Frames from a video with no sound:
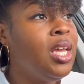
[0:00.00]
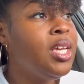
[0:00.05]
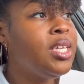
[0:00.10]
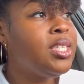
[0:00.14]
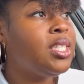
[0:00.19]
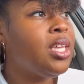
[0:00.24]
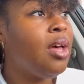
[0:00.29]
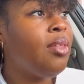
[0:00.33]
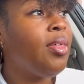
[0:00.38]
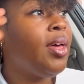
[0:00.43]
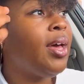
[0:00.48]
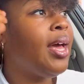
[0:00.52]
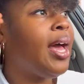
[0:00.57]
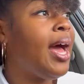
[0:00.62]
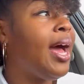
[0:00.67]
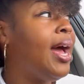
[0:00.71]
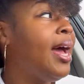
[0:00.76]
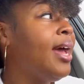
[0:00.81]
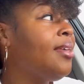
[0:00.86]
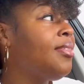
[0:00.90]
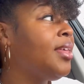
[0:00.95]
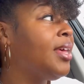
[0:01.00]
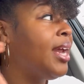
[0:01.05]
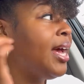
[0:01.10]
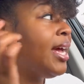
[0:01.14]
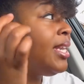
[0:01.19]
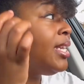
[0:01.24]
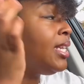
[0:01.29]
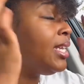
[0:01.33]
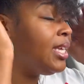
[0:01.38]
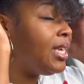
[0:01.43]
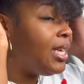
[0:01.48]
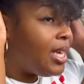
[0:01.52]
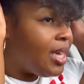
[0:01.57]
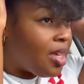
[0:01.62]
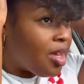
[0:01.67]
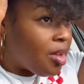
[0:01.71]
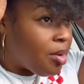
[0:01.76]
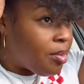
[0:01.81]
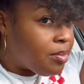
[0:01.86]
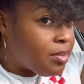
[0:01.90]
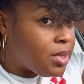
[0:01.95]
So the guy that I
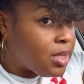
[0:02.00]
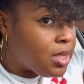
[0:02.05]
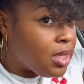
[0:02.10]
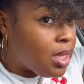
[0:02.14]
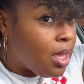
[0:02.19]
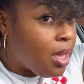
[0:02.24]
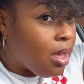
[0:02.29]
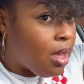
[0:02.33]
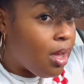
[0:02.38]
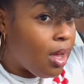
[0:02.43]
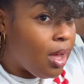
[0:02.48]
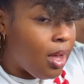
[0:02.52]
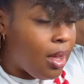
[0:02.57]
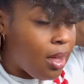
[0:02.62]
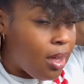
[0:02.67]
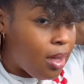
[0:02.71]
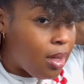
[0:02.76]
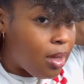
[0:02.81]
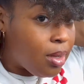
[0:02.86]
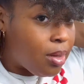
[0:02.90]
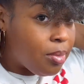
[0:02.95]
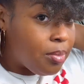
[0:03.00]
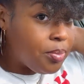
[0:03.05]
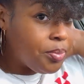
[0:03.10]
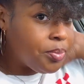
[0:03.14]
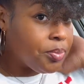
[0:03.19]
DM'd, uh,